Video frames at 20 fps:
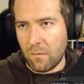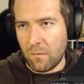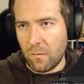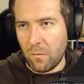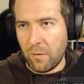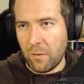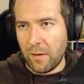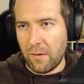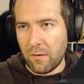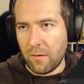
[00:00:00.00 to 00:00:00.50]

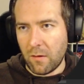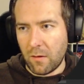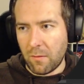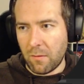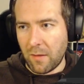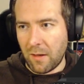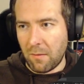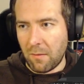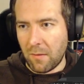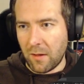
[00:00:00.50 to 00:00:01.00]
Where are
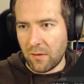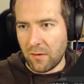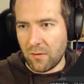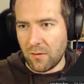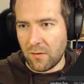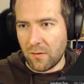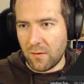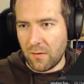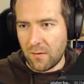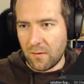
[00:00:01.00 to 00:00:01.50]
my
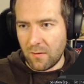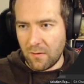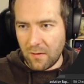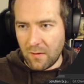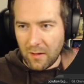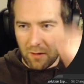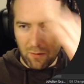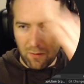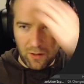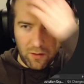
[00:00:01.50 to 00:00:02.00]
matches?
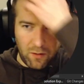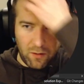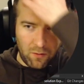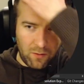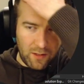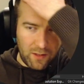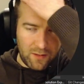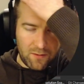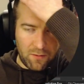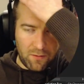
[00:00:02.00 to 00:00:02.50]
There we go.
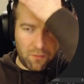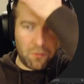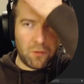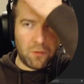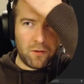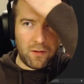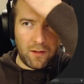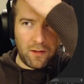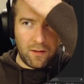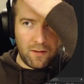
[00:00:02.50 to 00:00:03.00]
That's the
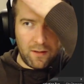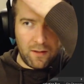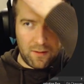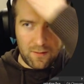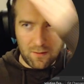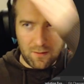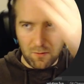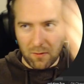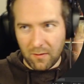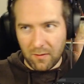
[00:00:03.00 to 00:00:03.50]
13.
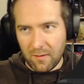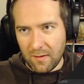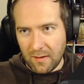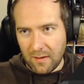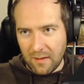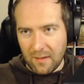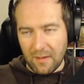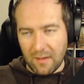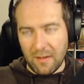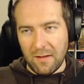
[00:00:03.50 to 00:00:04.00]

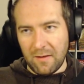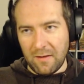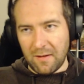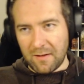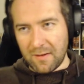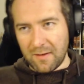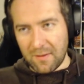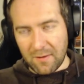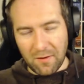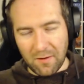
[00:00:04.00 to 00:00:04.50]

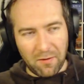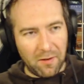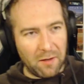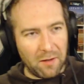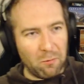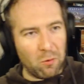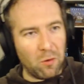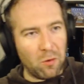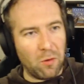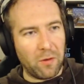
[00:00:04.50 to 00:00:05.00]
This is the
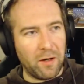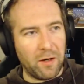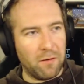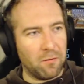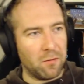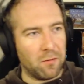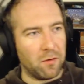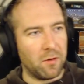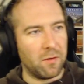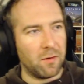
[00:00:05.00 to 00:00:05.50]
thing we're looking
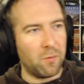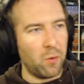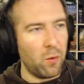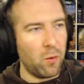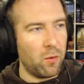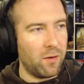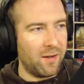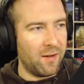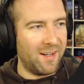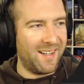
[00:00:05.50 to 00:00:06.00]
for. Whew.